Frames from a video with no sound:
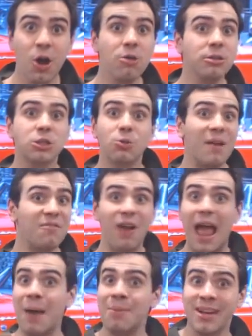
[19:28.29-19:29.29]
who used to write
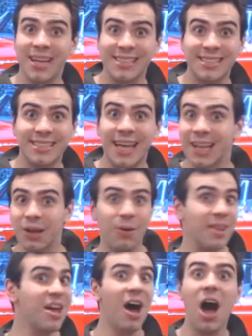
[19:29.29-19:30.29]
for Abbott and
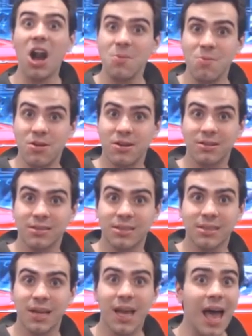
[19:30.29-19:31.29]
Costello and The
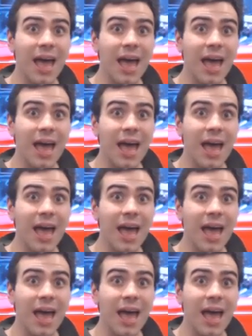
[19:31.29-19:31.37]
Honeymooners.